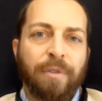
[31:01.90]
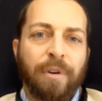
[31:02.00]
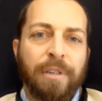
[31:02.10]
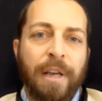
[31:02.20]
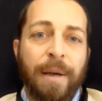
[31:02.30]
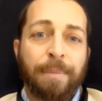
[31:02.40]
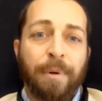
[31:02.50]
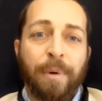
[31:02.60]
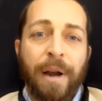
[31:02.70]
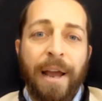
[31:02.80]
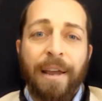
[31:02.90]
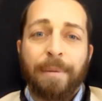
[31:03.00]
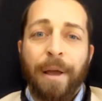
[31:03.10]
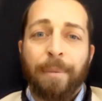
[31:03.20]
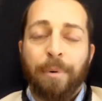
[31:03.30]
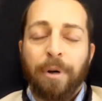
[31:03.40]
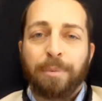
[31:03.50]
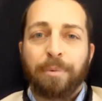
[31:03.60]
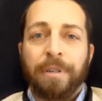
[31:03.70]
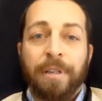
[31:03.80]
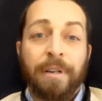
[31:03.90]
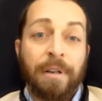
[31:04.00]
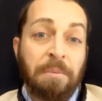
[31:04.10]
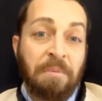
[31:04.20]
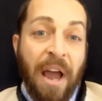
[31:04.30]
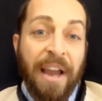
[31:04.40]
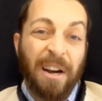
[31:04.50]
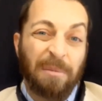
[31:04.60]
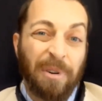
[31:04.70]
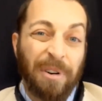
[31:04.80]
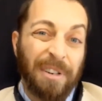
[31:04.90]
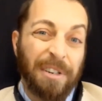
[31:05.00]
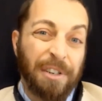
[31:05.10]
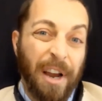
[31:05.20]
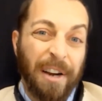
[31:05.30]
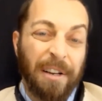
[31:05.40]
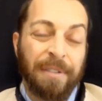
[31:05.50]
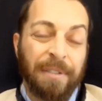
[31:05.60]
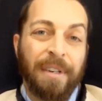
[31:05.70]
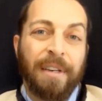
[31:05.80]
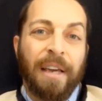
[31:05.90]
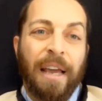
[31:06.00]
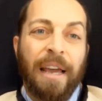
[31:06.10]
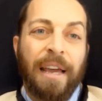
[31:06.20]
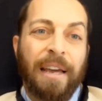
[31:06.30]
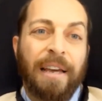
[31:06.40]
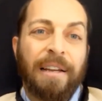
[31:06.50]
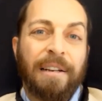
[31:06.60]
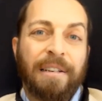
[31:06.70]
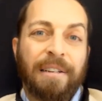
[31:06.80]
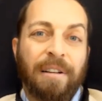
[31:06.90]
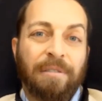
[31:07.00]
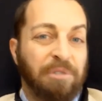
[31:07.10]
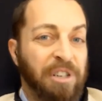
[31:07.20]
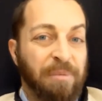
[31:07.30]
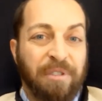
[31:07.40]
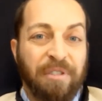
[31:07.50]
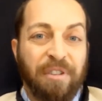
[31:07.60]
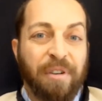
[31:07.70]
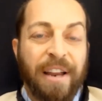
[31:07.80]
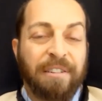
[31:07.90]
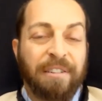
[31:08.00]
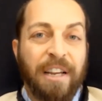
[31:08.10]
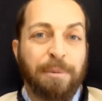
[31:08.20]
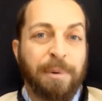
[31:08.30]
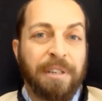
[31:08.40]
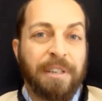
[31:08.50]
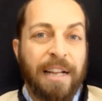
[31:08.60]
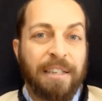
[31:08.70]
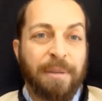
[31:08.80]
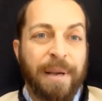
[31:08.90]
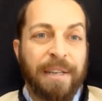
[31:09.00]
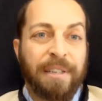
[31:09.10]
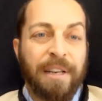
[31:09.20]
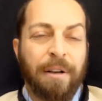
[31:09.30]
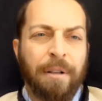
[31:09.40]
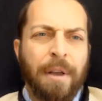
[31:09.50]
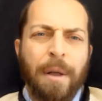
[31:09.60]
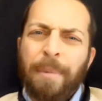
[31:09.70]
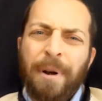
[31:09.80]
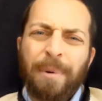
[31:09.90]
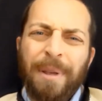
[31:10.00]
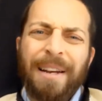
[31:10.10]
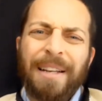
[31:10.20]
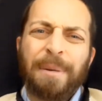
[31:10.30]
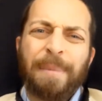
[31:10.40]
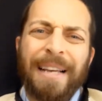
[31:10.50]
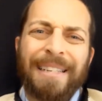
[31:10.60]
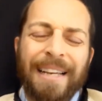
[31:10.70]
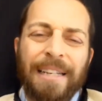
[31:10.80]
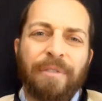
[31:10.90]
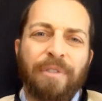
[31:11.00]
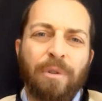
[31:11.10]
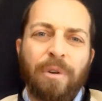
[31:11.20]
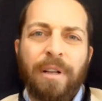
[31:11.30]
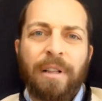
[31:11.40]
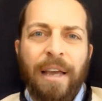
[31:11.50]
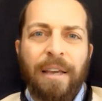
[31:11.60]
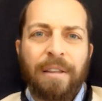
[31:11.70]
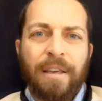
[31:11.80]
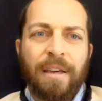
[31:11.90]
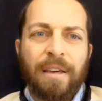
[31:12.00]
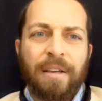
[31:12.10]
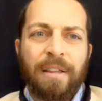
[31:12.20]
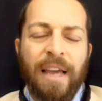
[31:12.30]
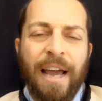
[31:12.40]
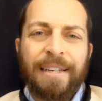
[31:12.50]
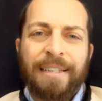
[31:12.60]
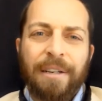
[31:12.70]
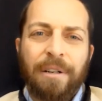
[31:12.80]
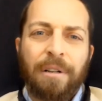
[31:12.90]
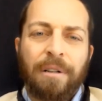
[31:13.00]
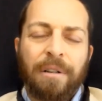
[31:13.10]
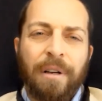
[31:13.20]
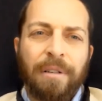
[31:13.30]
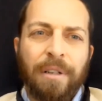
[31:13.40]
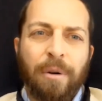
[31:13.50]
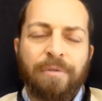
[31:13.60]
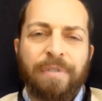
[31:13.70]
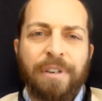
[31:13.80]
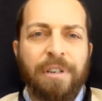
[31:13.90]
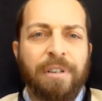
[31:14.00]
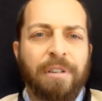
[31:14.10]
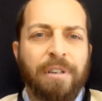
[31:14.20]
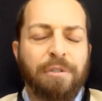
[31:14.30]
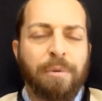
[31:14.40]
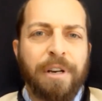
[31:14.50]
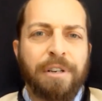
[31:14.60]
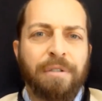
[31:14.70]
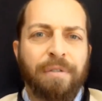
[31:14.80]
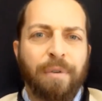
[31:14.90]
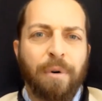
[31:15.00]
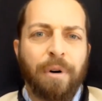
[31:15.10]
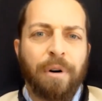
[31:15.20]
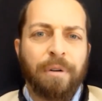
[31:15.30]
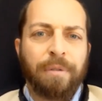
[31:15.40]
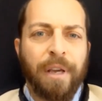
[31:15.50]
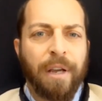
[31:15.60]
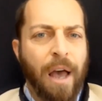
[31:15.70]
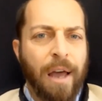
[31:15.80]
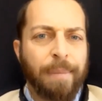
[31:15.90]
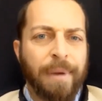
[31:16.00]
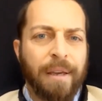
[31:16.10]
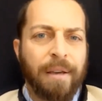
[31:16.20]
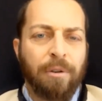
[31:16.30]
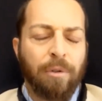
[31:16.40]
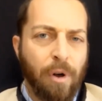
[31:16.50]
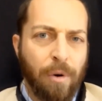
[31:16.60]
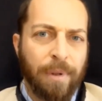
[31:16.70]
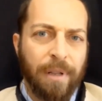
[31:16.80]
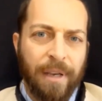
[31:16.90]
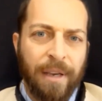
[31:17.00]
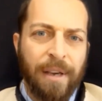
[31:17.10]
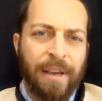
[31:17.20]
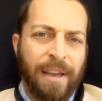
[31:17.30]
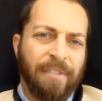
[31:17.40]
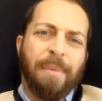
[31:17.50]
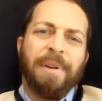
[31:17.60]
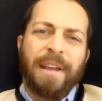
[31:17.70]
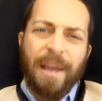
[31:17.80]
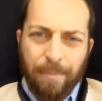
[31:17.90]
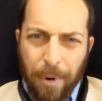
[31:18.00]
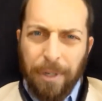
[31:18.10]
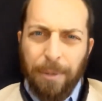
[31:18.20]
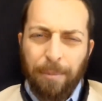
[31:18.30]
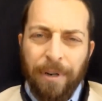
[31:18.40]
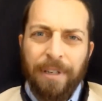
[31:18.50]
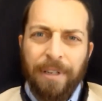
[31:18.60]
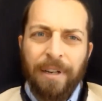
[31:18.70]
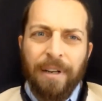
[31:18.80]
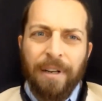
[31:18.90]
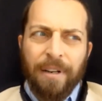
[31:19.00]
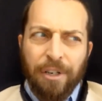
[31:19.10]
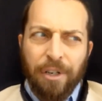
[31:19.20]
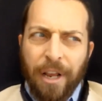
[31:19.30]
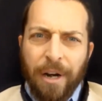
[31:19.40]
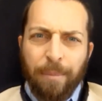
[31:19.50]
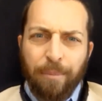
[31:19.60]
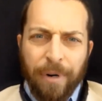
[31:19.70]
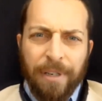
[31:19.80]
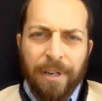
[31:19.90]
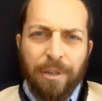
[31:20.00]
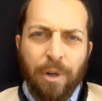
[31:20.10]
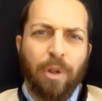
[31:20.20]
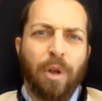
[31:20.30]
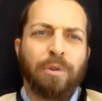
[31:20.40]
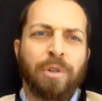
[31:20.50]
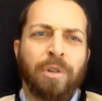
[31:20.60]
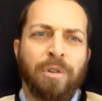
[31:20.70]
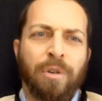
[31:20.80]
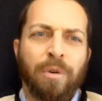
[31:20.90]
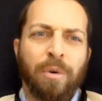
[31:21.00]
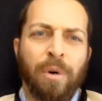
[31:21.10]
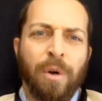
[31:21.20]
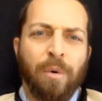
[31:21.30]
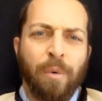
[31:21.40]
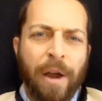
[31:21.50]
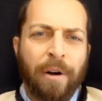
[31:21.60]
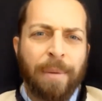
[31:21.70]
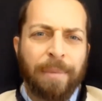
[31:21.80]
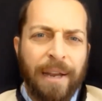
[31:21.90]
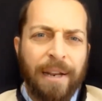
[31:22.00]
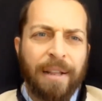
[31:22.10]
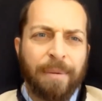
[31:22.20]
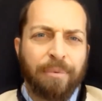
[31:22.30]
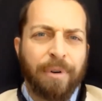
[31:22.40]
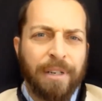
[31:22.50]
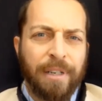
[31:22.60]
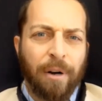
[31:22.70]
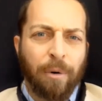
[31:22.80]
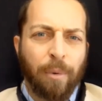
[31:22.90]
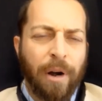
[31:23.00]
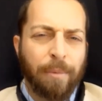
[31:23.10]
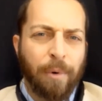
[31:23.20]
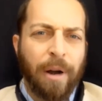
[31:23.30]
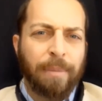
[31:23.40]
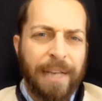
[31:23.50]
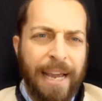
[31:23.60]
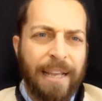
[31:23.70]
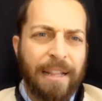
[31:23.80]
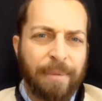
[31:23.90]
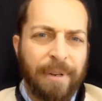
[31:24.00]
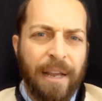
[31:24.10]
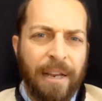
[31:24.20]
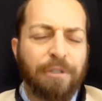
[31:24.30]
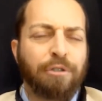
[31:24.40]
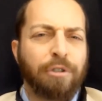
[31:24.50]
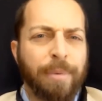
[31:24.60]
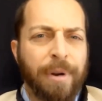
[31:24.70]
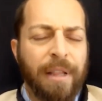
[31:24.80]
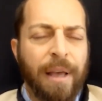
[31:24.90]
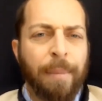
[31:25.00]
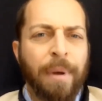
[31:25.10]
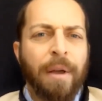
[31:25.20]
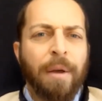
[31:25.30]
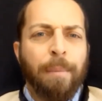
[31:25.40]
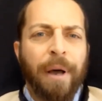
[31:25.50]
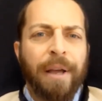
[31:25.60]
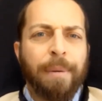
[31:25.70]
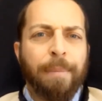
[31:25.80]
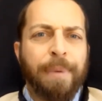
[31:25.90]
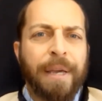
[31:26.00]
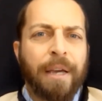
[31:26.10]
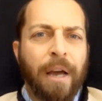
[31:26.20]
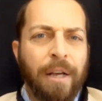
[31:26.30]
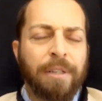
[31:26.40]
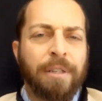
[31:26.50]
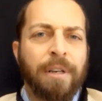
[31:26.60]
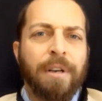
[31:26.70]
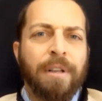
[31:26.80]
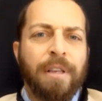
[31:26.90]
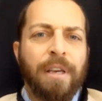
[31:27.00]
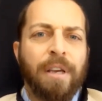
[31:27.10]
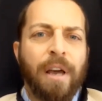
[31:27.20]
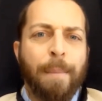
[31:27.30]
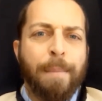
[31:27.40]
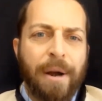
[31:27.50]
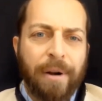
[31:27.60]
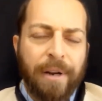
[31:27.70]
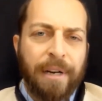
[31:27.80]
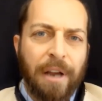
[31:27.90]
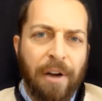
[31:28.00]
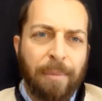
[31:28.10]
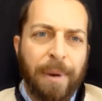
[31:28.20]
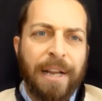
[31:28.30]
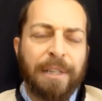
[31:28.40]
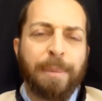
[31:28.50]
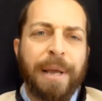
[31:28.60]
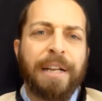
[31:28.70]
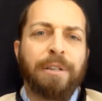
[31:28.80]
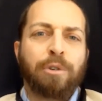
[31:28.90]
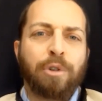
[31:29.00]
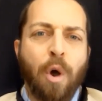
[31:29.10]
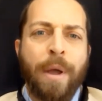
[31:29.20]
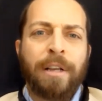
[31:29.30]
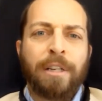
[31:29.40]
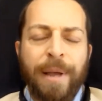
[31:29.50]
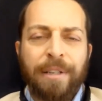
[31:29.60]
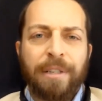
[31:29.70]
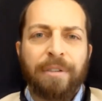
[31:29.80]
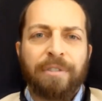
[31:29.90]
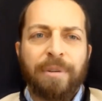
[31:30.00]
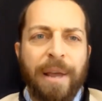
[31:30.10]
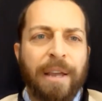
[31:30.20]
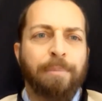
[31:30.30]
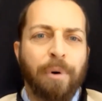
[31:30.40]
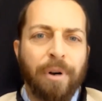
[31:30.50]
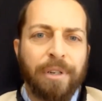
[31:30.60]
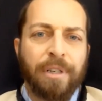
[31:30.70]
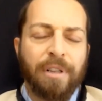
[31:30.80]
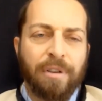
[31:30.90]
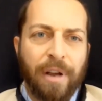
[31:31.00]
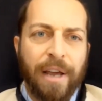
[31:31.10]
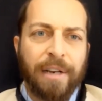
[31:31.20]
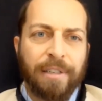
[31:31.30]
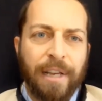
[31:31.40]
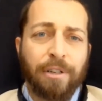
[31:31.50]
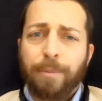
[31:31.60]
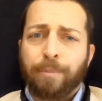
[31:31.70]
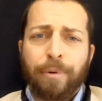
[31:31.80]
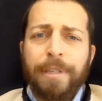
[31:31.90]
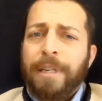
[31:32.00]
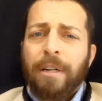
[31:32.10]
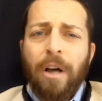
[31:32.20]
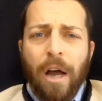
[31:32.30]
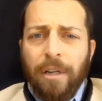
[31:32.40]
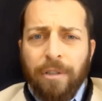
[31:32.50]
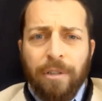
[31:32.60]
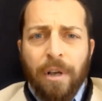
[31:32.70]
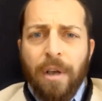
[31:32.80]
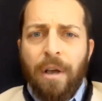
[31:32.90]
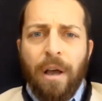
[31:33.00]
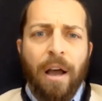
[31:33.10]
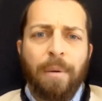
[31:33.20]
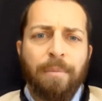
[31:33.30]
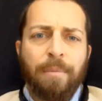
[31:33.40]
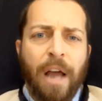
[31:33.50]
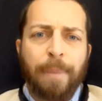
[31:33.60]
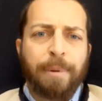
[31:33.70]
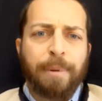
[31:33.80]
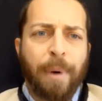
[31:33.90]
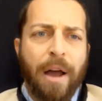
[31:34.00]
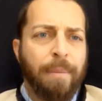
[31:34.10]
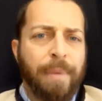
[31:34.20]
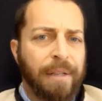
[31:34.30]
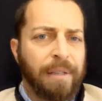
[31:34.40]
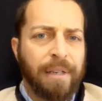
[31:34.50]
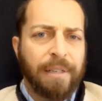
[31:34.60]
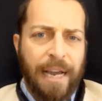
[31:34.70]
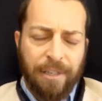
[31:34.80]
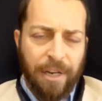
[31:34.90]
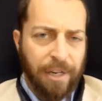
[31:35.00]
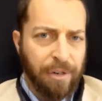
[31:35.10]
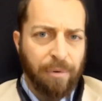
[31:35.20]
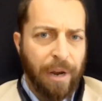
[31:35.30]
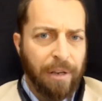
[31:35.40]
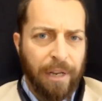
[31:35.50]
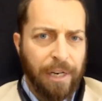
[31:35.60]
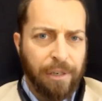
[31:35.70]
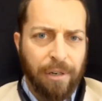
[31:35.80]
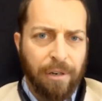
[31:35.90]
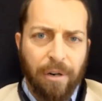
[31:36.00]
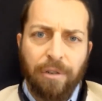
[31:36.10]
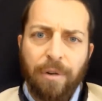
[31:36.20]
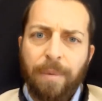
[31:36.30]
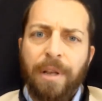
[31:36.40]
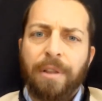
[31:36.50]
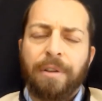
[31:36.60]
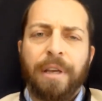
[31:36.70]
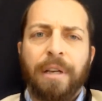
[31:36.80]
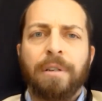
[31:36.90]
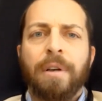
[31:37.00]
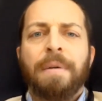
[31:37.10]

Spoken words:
For example, when I get my books printed, I get them printed in China and shipped to the United States because that's the best deal. But it really doesn't make sense if you look at like the ideal efficient situation for the economy globally. If I'm going to get books printed, I should get them printed as close to where I'm getting them printed, or where I'm taking them and distributing them. But because the American government has made it so expensive to make books in the United States, just printing costs, top to bottom, mainly taxation, regulation, so many other things.